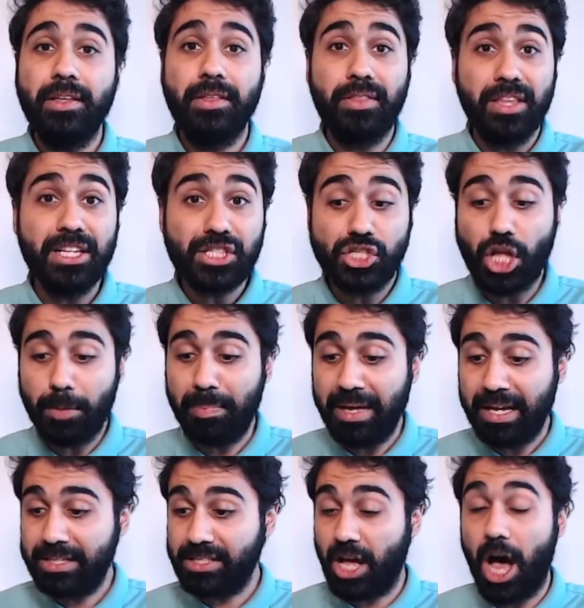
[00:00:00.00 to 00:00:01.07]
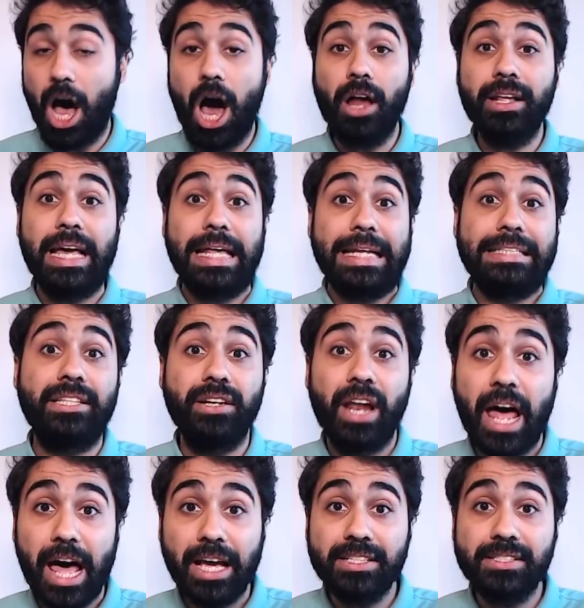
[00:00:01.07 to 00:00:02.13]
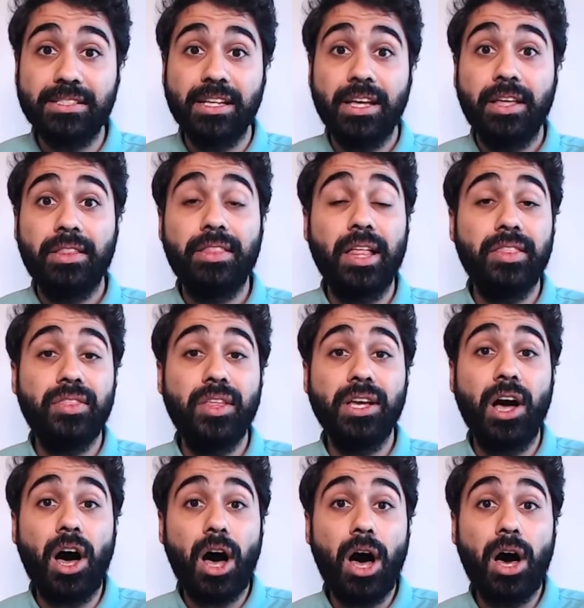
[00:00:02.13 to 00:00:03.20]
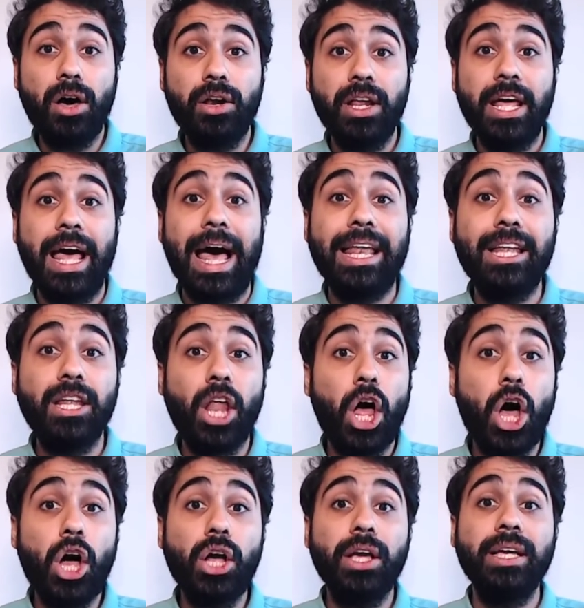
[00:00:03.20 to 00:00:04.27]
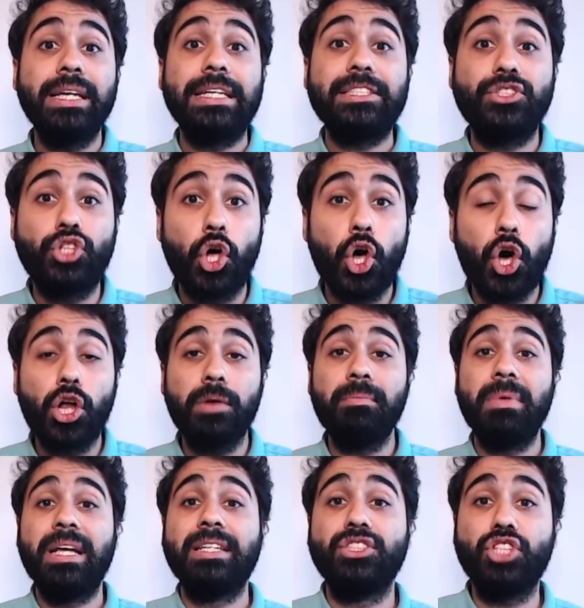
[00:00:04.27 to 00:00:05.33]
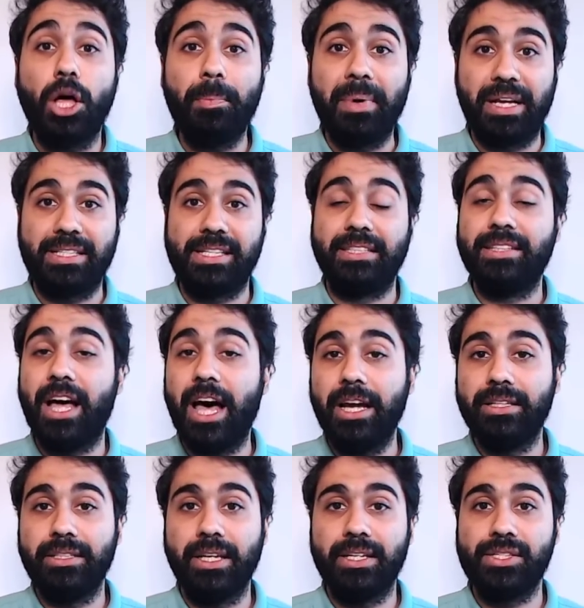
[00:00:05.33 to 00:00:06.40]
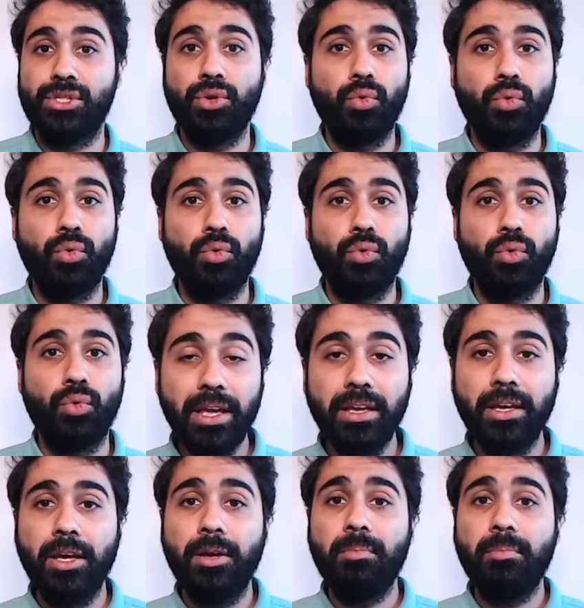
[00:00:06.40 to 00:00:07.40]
These topics are characterized that they are a long-term topics and ideas. Why?